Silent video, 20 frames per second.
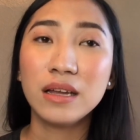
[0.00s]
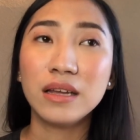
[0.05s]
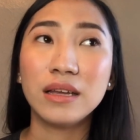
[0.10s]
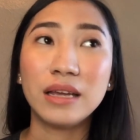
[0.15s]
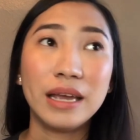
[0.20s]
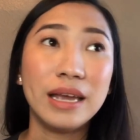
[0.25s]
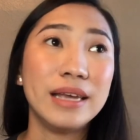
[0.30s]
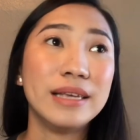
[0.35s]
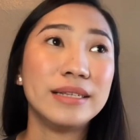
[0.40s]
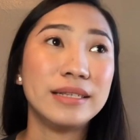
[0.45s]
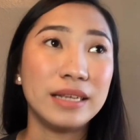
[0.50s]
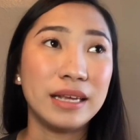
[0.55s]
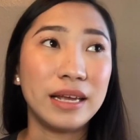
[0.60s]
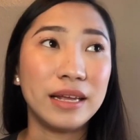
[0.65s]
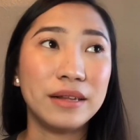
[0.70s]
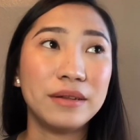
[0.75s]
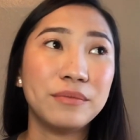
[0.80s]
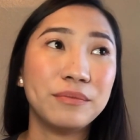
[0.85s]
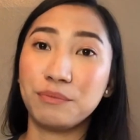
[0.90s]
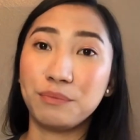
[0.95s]
Is
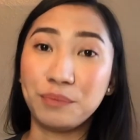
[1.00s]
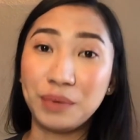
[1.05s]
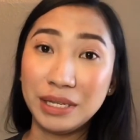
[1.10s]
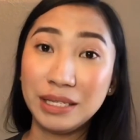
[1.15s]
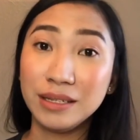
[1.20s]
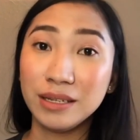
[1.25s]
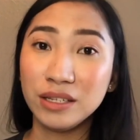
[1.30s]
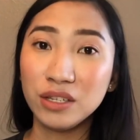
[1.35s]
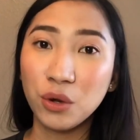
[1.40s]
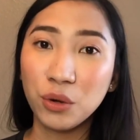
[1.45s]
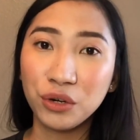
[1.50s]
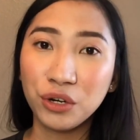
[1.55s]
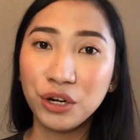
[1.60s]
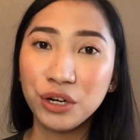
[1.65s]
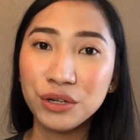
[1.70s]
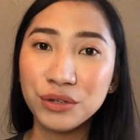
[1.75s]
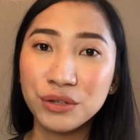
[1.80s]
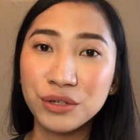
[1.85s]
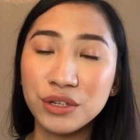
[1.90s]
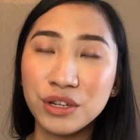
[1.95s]
it business
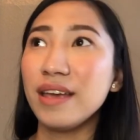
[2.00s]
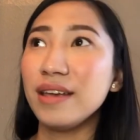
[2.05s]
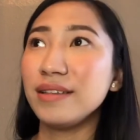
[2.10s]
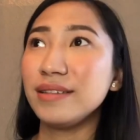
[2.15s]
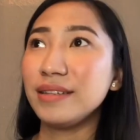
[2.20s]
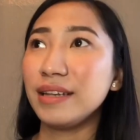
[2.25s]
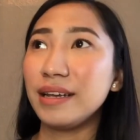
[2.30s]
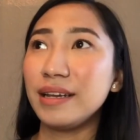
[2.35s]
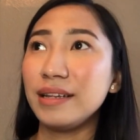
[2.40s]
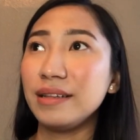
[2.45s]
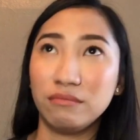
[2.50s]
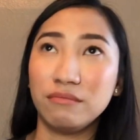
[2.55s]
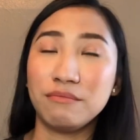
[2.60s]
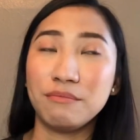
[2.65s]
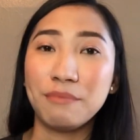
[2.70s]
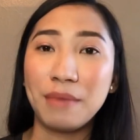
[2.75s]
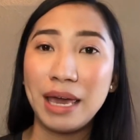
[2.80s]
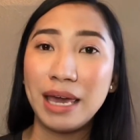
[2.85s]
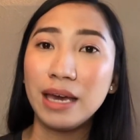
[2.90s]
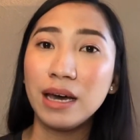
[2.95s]
owners? Is it
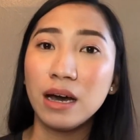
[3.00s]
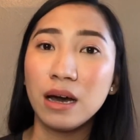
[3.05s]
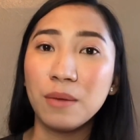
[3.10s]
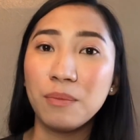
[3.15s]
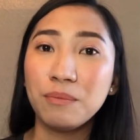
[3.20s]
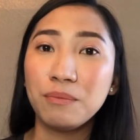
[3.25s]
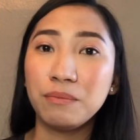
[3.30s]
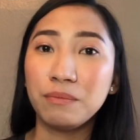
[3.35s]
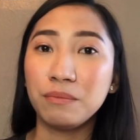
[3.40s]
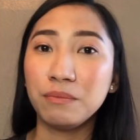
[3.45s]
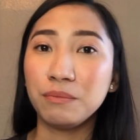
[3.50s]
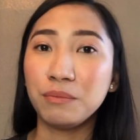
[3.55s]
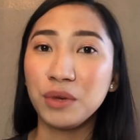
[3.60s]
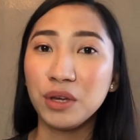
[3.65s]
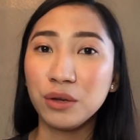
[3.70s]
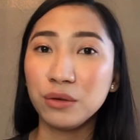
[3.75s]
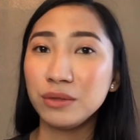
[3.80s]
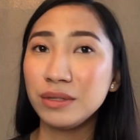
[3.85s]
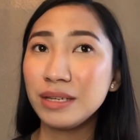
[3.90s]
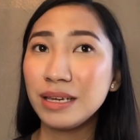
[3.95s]
makeup,
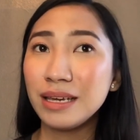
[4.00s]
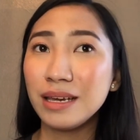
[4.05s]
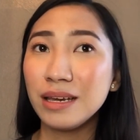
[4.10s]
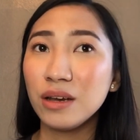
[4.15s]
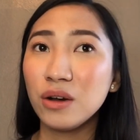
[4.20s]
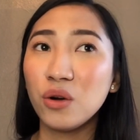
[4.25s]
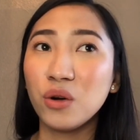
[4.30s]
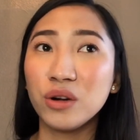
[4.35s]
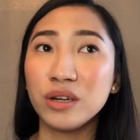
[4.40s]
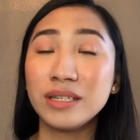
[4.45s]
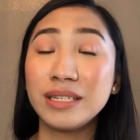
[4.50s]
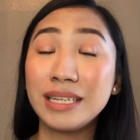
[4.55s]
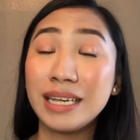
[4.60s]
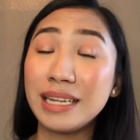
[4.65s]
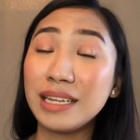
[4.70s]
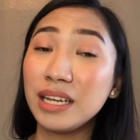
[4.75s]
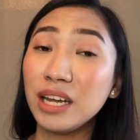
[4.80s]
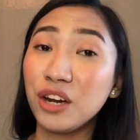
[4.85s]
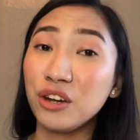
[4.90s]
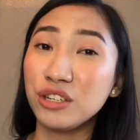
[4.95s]
beauty, or
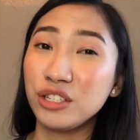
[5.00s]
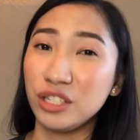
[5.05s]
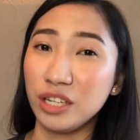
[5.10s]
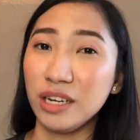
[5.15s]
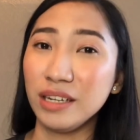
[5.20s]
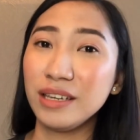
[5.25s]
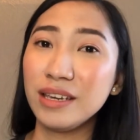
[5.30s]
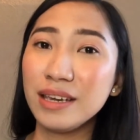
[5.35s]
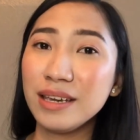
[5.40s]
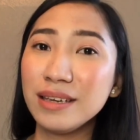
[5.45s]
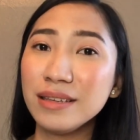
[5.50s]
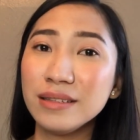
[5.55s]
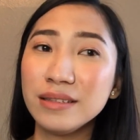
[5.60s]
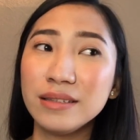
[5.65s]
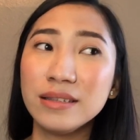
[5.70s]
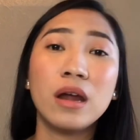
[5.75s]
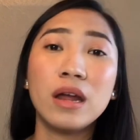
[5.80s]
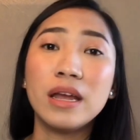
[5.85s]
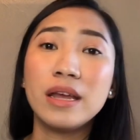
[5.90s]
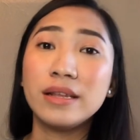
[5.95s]
skincare junkies?
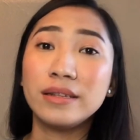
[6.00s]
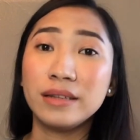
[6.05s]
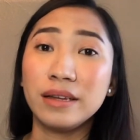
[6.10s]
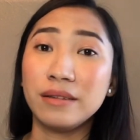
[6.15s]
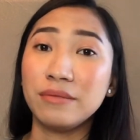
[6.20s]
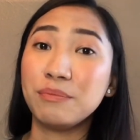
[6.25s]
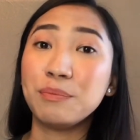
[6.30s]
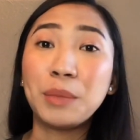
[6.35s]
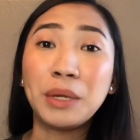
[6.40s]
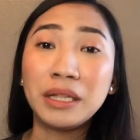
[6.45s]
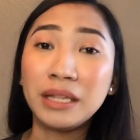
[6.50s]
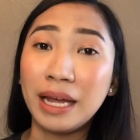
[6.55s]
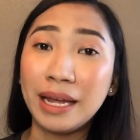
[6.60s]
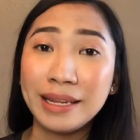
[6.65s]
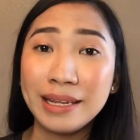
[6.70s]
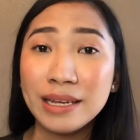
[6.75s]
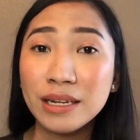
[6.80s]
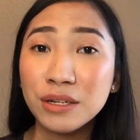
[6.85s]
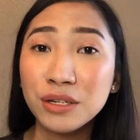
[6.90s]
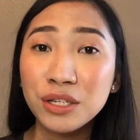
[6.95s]
Is it
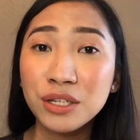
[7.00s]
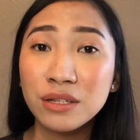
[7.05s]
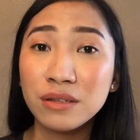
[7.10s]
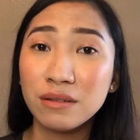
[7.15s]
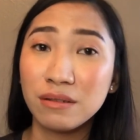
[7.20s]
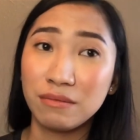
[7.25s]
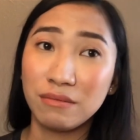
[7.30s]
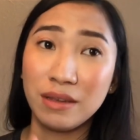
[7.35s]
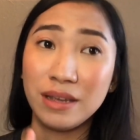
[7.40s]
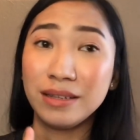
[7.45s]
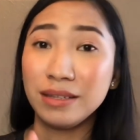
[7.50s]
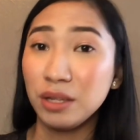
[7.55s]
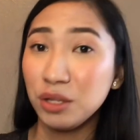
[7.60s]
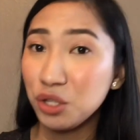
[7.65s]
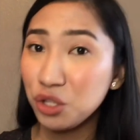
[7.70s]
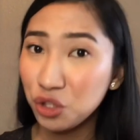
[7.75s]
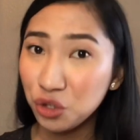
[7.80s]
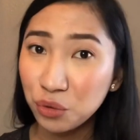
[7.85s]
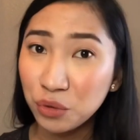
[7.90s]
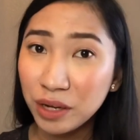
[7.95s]
millennials? Is it
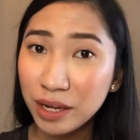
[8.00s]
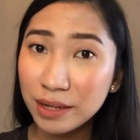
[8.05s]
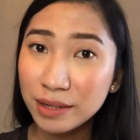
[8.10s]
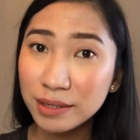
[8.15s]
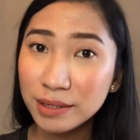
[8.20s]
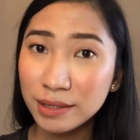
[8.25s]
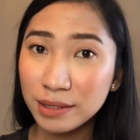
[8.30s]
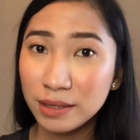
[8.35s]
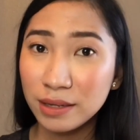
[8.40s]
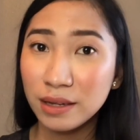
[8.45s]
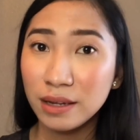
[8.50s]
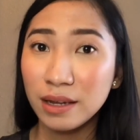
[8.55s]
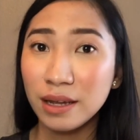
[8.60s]
students?